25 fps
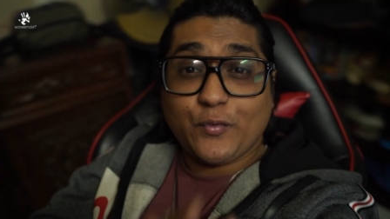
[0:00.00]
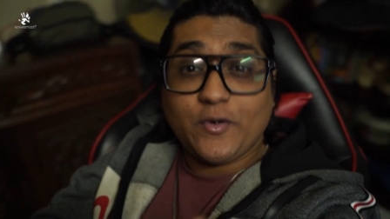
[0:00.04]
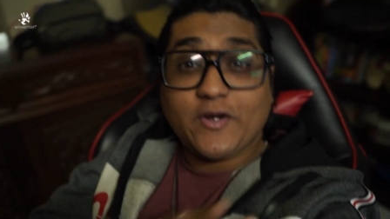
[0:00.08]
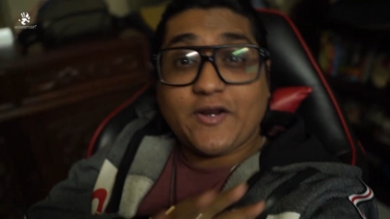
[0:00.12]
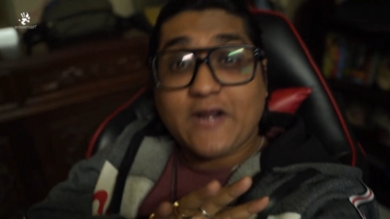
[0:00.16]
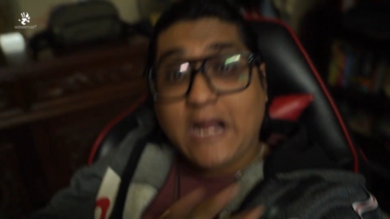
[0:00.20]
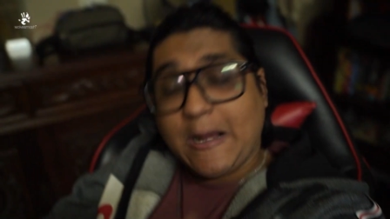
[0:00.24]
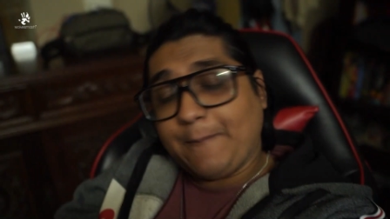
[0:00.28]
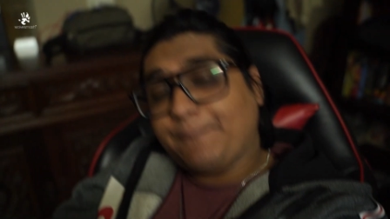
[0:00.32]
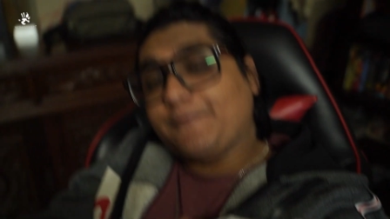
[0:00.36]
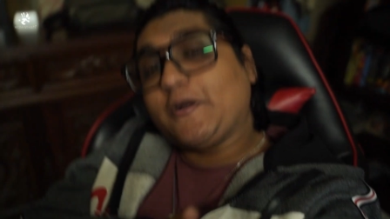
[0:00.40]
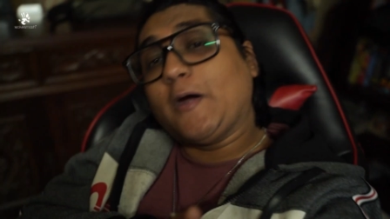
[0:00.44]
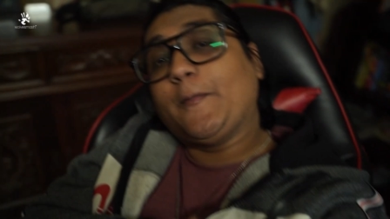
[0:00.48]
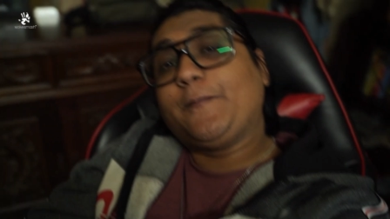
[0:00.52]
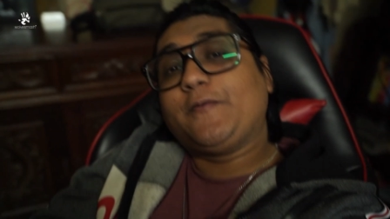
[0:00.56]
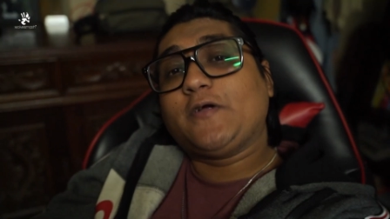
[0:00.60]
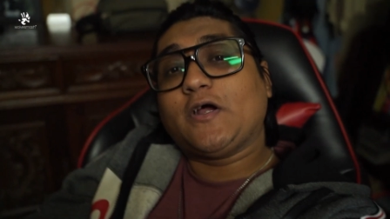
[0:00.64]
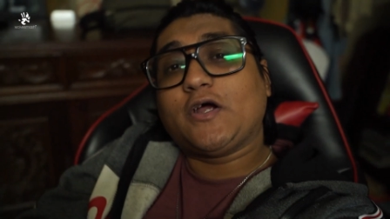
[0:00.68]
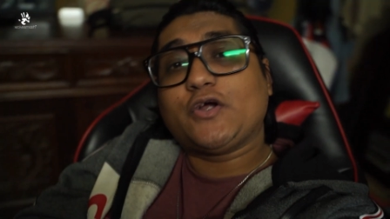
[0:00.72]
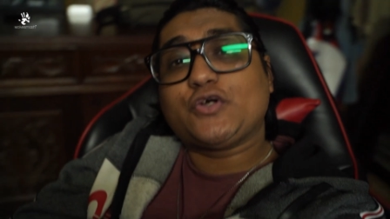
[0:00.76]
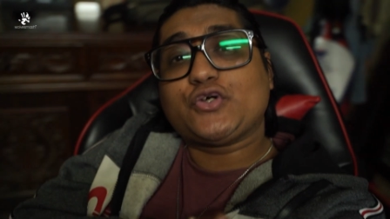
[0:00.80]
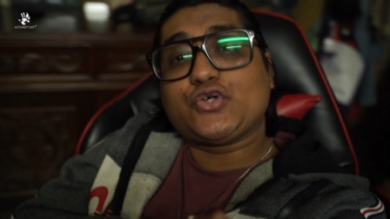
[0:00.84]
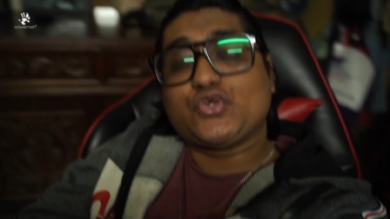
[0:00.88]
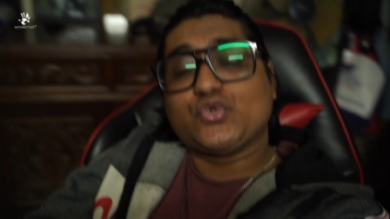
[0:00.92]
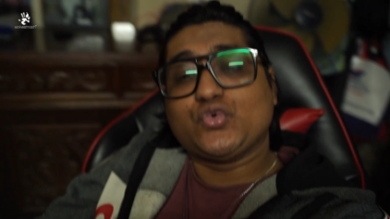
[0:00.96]
we wrapped up
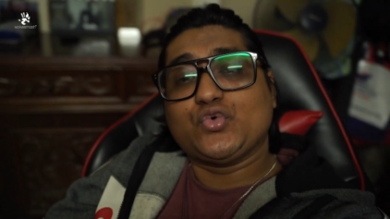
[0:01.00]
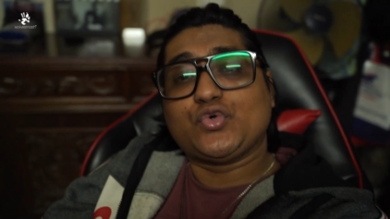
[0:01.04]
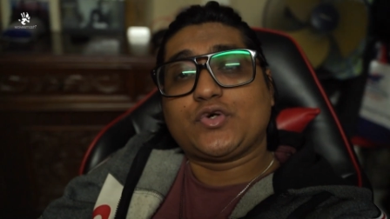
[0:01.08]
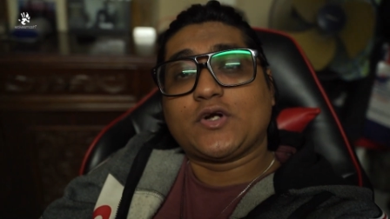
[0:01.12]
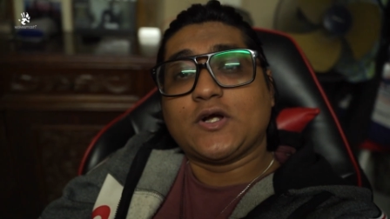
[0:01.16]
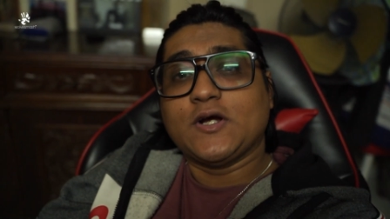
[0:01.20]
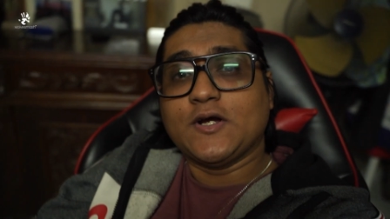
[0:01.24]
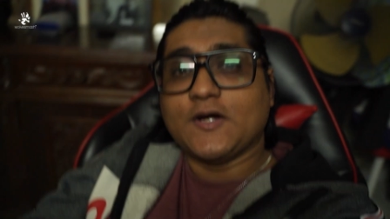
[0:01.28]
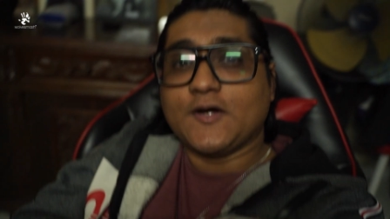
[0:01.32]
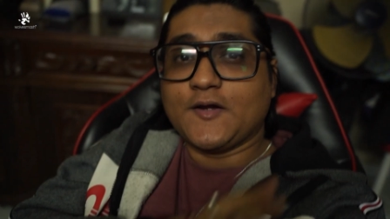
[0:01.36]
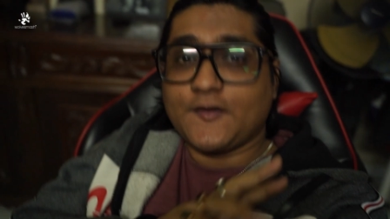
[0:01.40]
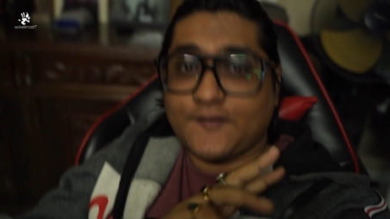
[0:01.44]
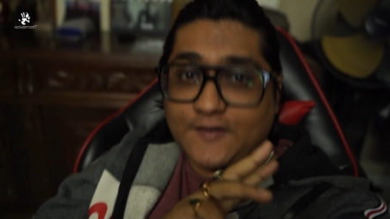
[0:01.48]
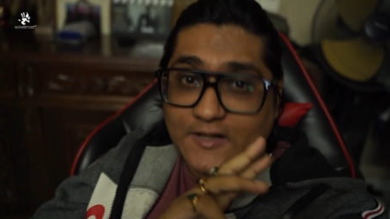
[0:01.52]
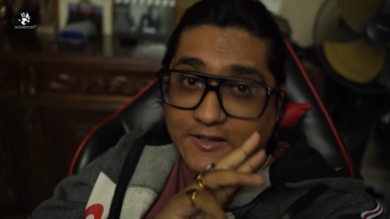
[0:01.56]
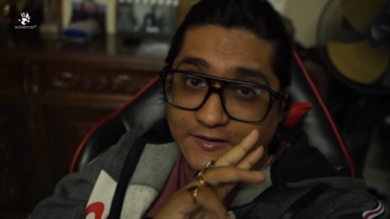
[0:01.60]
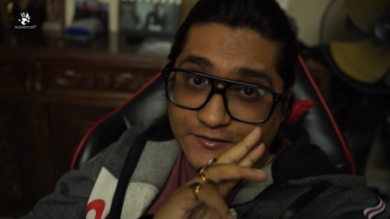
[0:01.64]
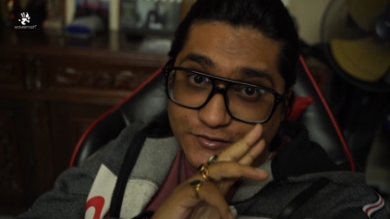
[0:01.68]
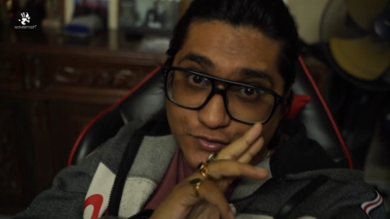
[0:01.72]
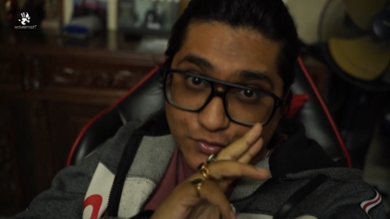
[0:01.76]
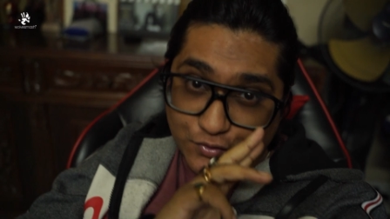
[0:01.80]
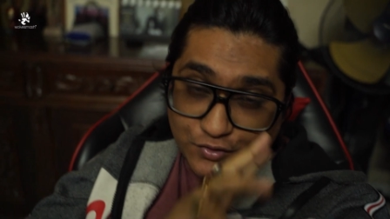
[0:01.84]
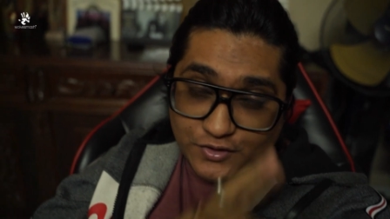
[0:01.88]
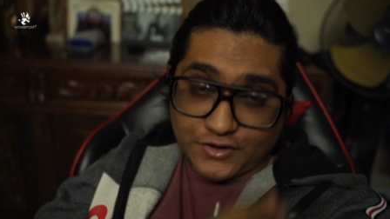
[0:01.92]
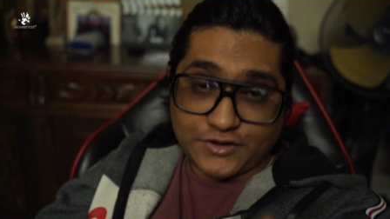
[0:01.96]
our shoot thanks
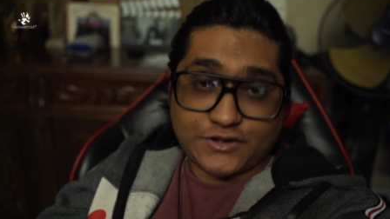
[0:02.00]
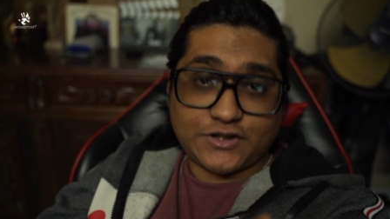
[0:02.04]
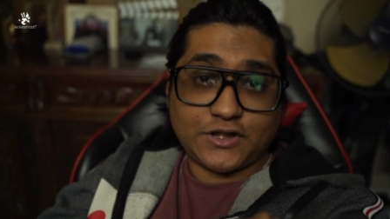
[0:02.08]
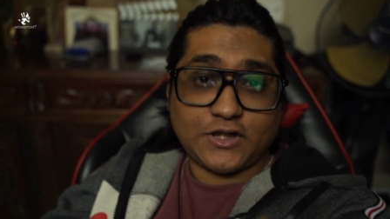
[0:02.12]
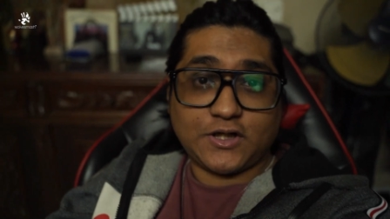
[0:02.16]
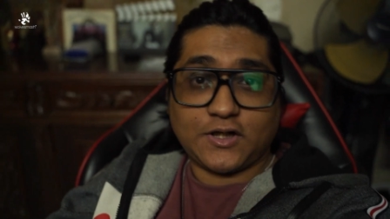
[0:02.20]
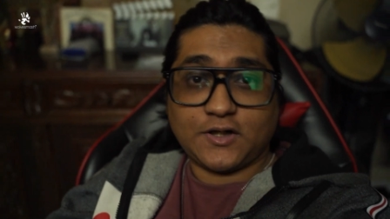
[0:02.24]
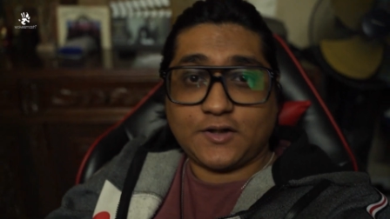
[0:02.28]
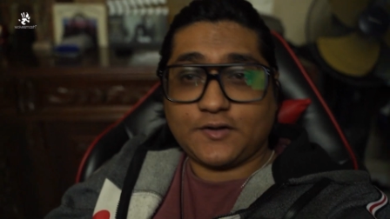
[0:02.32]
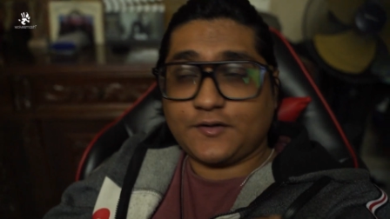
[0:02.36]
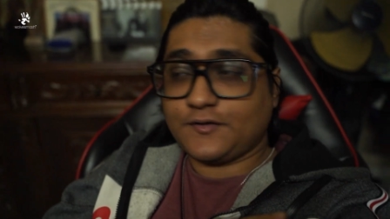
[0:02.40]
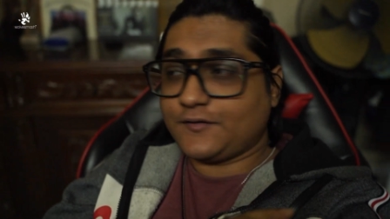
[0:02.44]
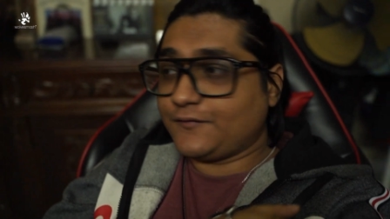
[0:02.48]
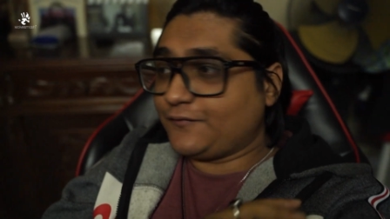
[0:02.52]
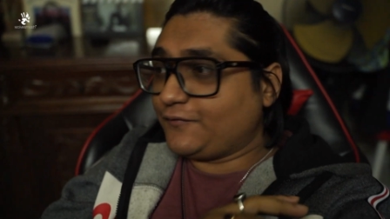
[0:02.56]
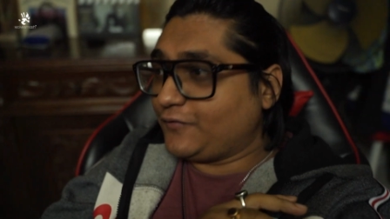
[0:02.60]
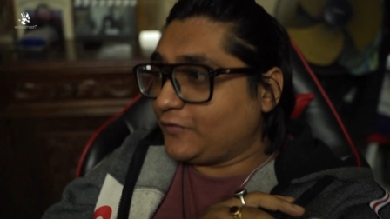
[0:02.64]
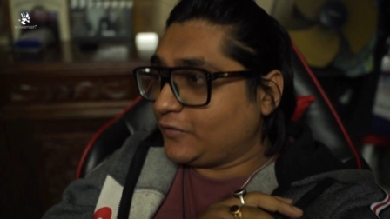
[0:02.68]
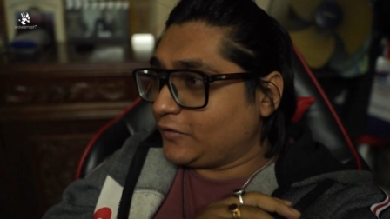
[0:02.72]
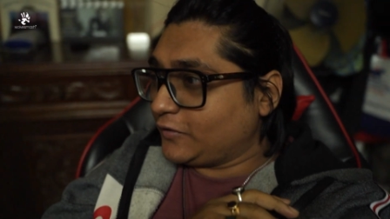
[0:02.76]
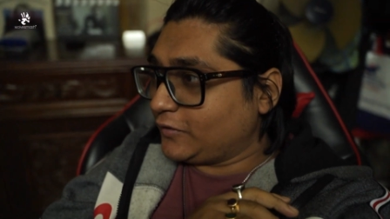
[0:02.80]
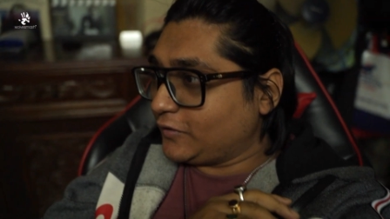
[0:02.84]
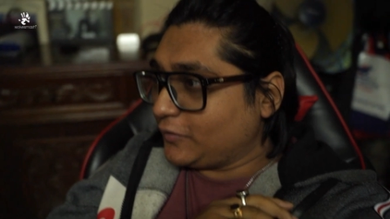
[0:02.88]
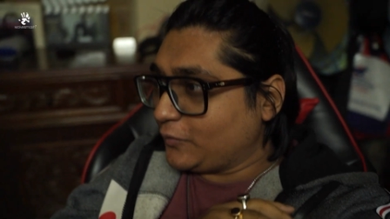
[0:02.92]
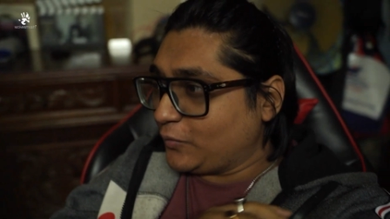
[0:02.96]
to Nishikant
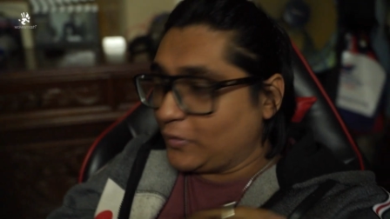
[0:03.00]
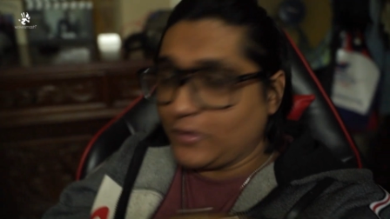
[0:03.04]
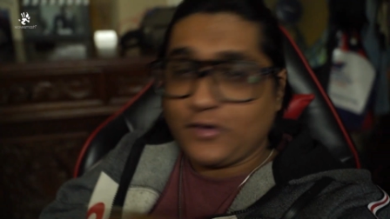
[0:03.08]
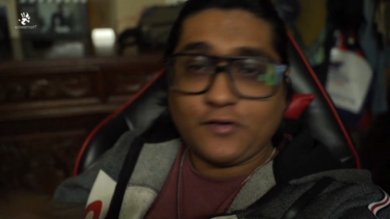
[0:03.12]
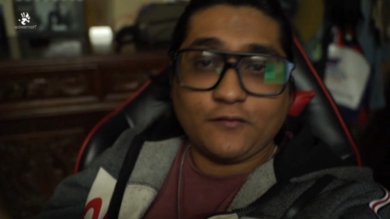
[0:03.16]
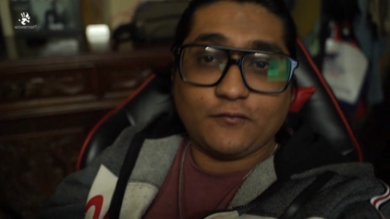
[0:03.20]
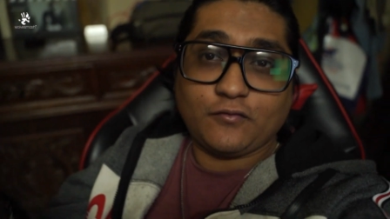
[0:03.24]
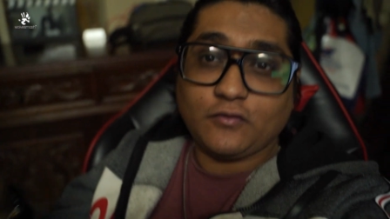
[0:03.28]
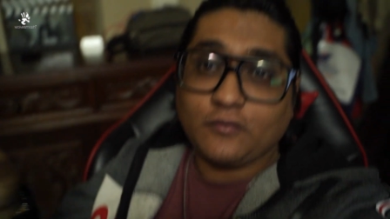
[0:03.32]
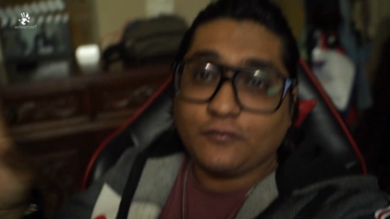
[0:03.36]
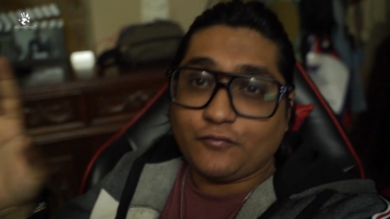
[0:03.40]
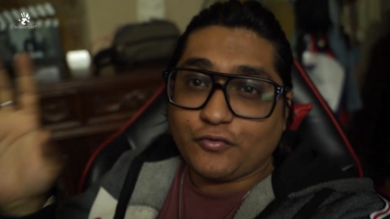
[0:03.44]
for the wonderful